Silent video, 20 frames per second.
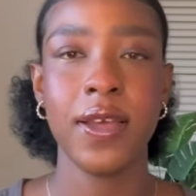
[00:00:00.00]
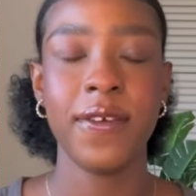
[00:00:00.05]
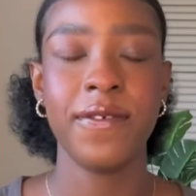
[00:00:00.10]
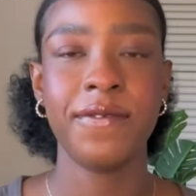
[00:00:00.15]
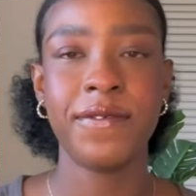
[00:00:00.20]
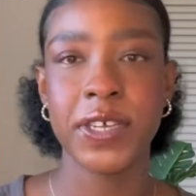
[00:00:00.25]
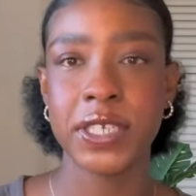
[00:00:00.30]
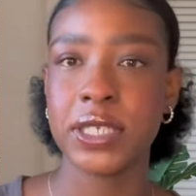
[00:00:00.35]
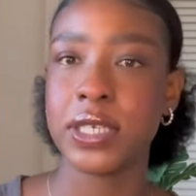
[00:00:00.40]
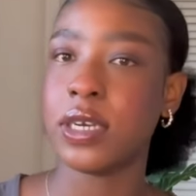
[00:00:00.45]

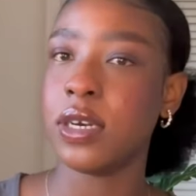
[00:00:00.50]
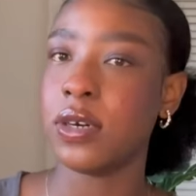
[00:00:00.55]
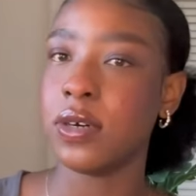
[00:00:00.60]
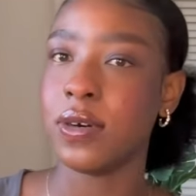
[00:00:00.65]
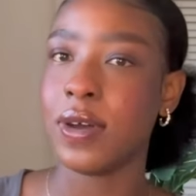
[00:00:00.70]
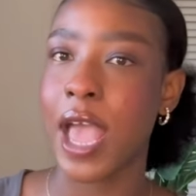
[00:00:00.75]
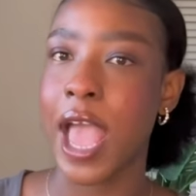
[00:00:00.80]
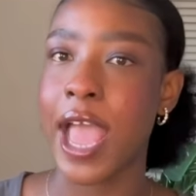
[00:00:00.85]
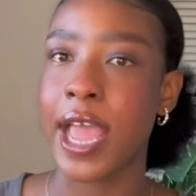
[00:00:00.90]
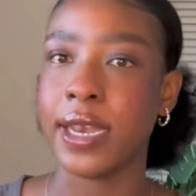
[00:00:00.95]

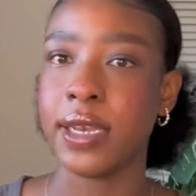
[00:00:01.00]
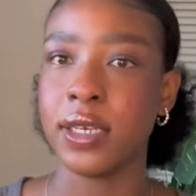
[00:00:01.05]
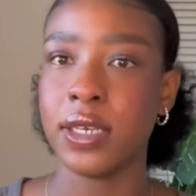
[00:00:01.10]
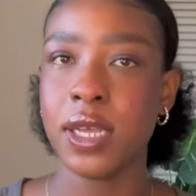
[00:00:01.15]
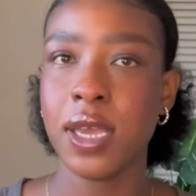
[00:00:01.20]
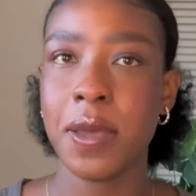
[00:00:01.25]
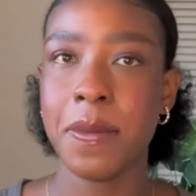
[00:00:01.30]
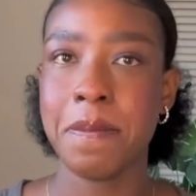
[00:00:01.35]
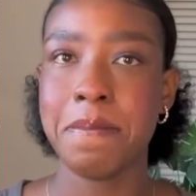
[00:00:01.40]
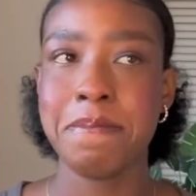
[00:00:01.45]
physical and
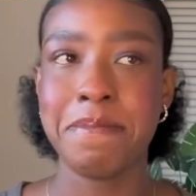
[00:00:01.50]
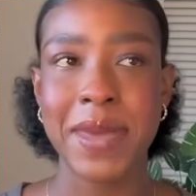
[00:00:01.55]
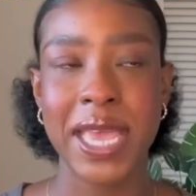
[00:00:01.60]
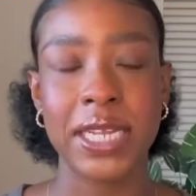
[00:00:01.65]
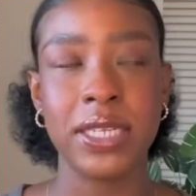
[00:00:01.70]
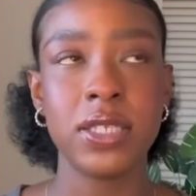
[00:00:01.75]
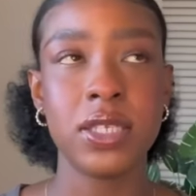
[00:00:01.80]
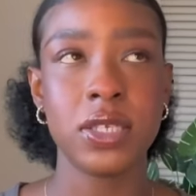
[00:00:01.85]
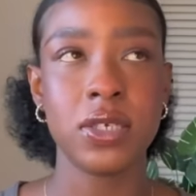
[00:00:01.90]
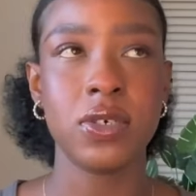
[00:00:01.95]

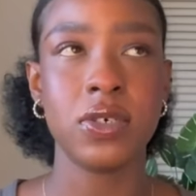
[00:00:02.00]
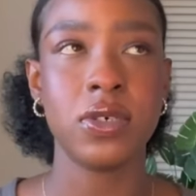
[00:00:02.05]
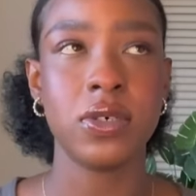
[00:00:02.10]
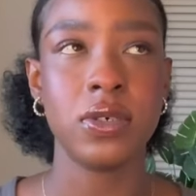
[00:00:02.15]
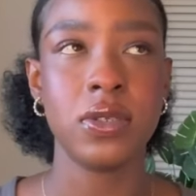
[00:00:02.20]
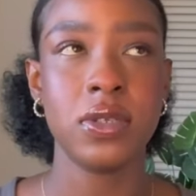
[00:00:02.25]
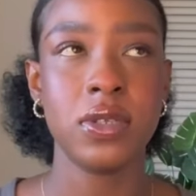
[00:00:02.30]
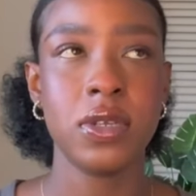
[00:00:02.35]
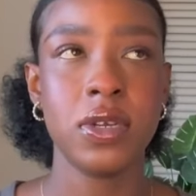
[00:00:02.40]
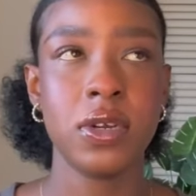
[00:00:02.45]

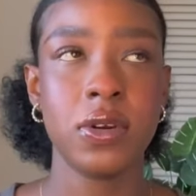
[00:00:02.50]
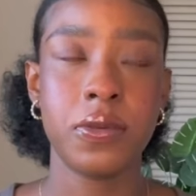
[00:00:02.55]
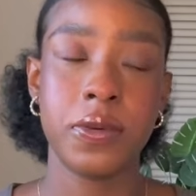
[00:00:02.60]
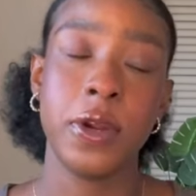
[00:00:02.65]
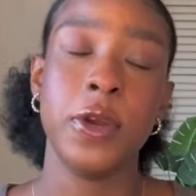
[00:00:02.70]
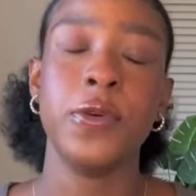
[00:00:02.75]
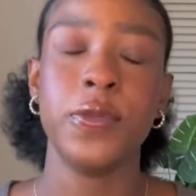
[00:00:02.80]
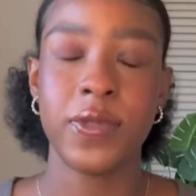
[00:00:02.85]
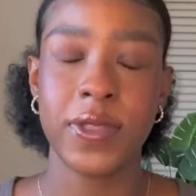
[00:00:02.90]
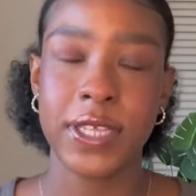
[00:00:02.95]
mental
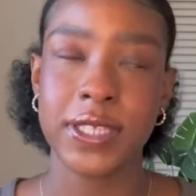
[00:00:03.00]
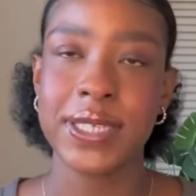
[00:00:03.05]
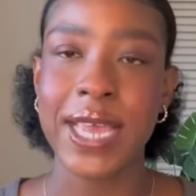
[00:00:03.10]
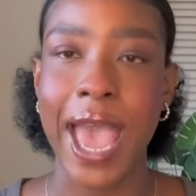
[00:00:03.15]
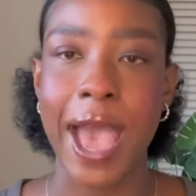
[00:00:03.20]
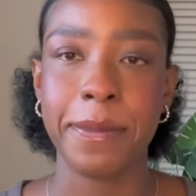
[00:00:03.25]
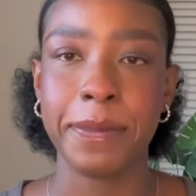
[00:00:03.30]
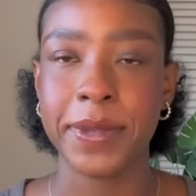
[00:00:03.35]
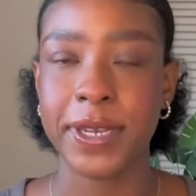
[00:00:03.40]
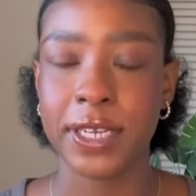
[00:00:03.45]
growth that's
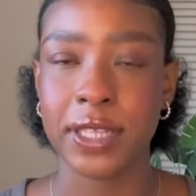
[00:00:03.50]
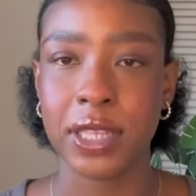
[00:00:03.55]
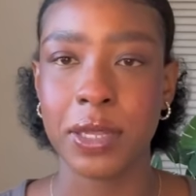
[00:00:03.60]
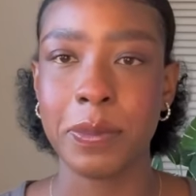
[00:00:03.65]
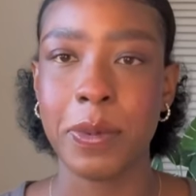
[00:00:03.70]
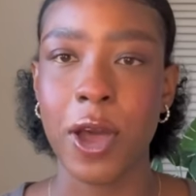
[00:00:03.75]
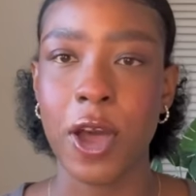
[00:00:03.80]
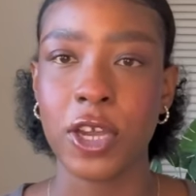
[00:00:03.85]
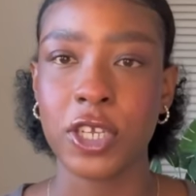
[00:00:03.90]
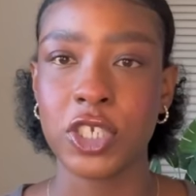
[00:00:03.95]
happened in the
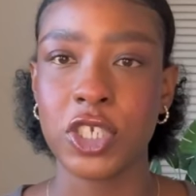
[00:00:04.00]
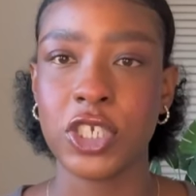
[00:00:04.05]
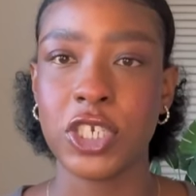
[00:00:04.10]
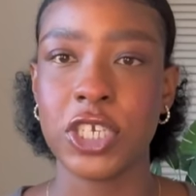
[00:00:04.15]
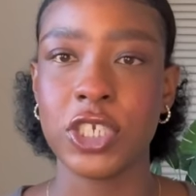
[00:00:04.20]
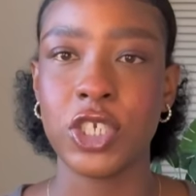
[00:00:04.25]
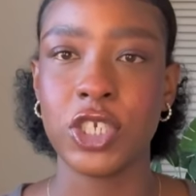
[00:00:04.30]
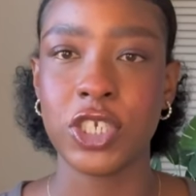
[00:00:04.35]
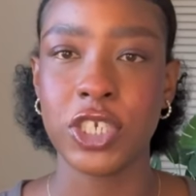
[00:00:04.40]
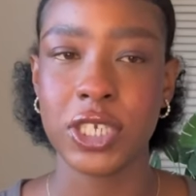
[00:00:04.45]
past
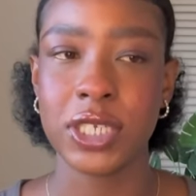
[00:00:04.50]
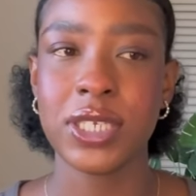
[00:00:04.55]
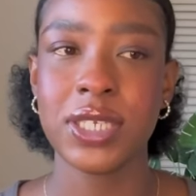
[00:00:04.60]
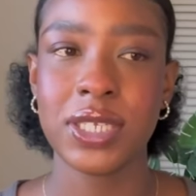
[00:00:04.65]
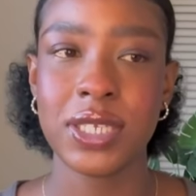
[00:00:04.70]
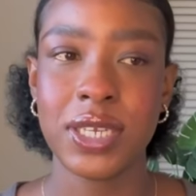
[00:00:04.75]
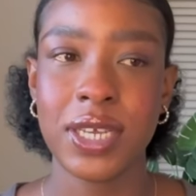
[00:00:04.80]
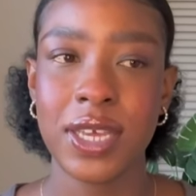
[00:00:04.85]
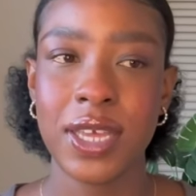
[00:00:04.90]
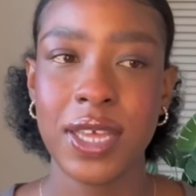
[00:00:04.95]
year,
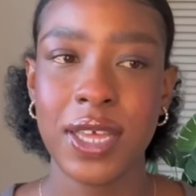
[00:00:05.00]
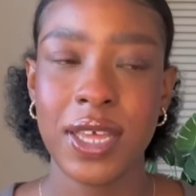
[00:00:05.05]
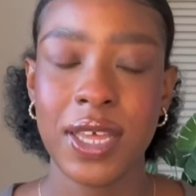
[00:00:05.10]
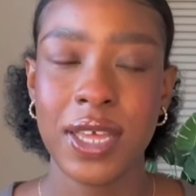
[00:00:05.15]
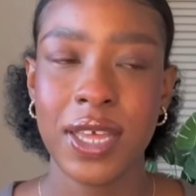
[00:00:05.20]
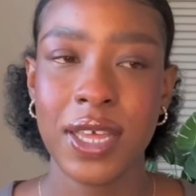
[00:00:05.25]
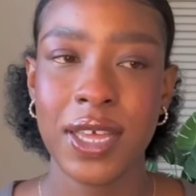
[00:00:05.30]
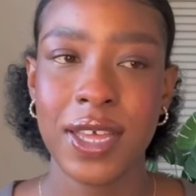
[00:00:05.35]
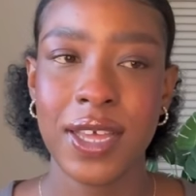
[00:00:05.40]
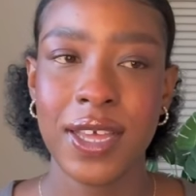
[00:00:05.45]
just
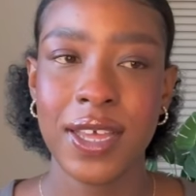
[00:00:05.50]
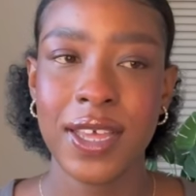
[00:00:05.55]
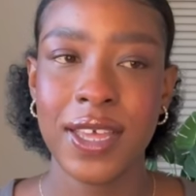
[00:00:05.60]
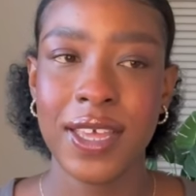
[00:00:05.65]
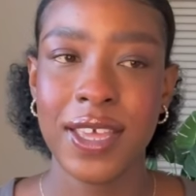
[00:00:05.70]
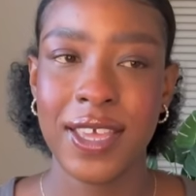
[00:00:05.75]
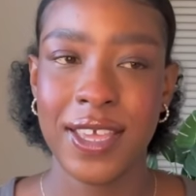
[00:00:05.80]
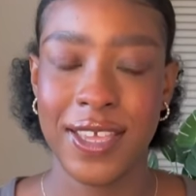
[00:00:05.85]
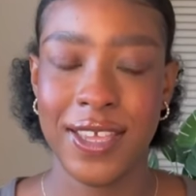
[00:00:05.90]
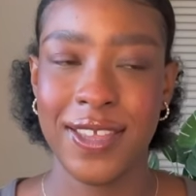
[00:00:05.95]

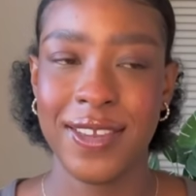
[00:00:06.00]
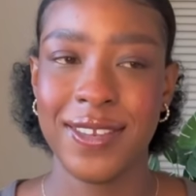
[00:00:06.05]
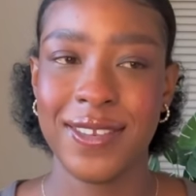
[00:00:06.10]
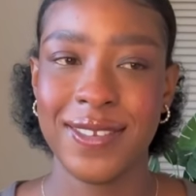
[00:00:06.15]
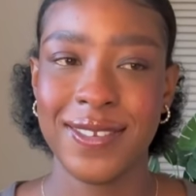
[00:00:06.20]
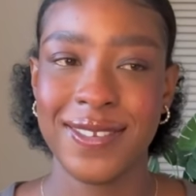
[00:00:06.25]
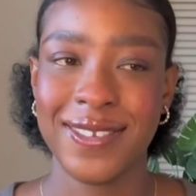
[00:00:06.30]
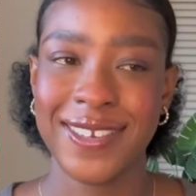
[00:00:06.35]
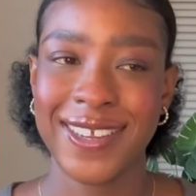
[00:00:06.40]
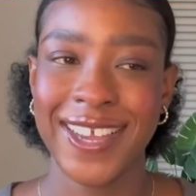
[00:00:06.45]

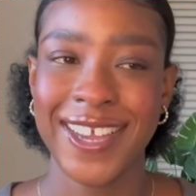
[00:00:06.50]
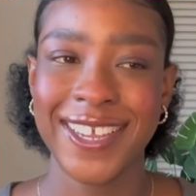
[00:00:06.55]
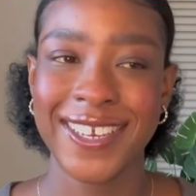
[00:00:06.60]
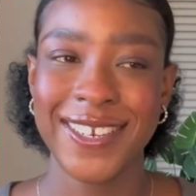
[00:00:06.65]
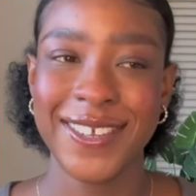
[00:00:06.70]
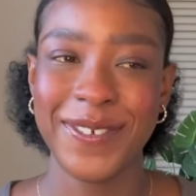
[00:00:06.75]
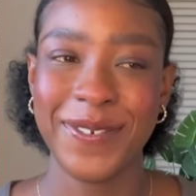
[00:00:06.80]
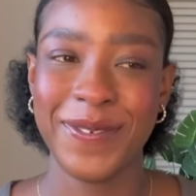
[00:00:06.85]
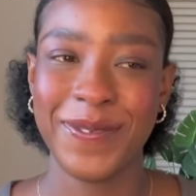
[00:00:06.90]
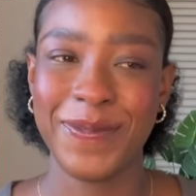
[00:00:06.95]
in
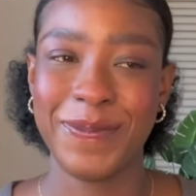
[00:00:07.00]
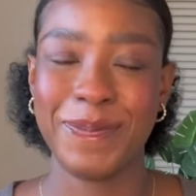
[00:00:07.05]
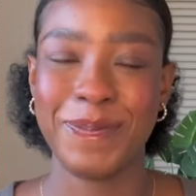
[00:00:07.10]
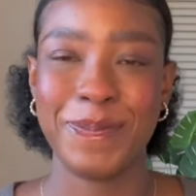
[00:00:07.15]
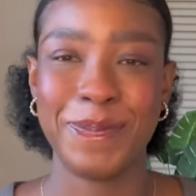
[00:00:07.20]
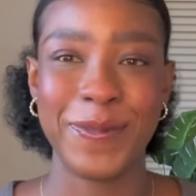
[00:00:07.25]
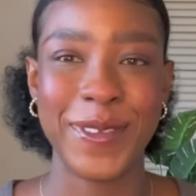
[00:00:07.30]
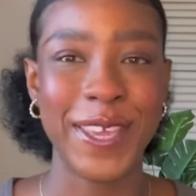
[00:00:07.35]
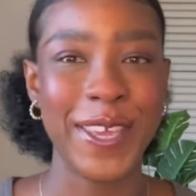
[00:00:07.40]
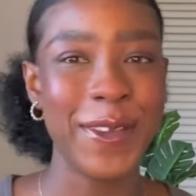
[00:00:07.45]
kind of
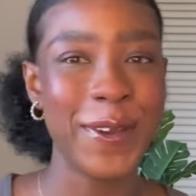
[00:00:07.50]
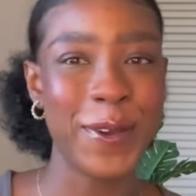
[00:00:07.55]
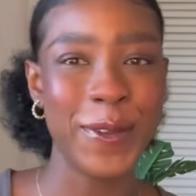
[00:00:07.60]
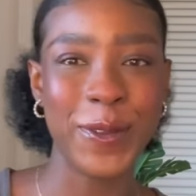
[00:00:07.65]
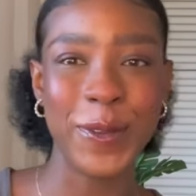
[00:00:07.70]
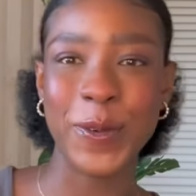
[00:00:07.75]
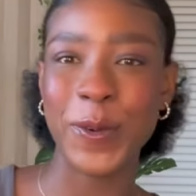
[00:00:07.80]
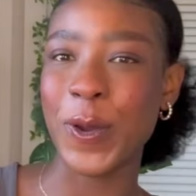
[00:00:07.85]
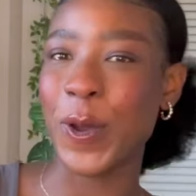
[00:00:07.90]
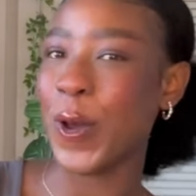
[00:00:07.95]
being on
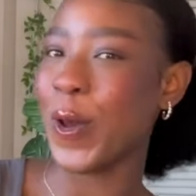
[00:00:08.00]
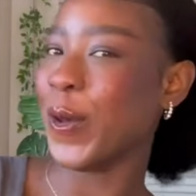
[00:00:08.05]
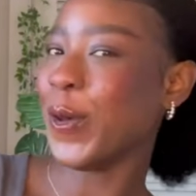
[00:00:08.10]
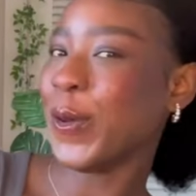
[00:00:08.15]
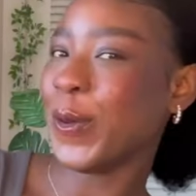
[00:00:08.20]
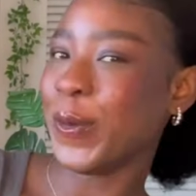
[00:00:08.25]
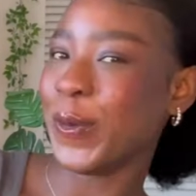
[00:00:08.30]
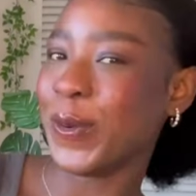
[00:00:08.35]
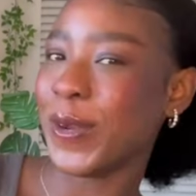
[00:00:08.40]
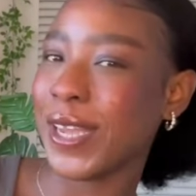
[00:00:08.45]
your
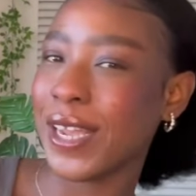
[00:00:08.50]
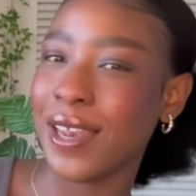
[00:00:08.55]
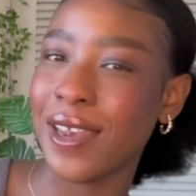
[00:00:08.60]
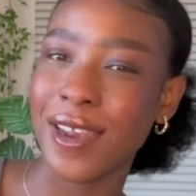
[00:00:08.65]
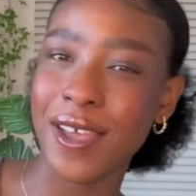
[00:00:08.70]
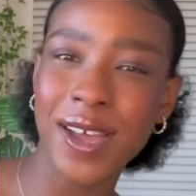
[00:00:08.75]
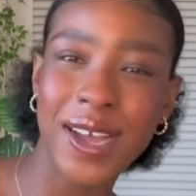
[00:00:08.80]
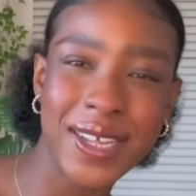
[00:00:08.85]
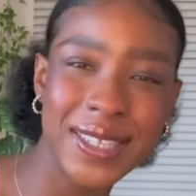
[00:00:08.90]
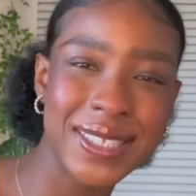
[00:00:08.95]
own a
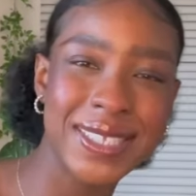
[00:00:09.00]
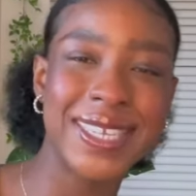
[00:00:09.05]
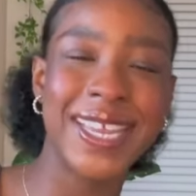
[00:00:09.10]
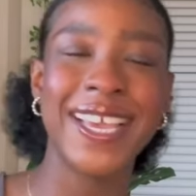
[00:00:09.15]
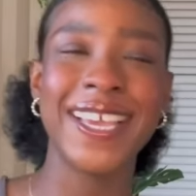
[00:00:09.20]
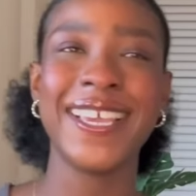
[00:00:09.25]
lot.